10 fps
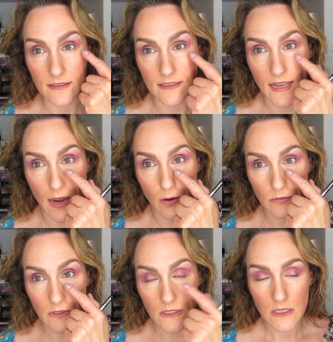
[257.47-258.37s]

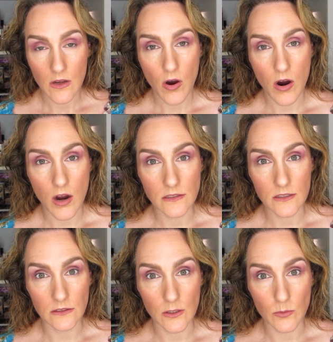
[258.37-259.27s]
down on
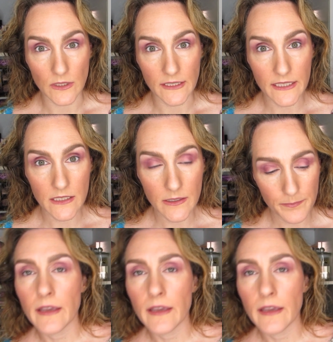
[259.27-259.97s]
the lower lid.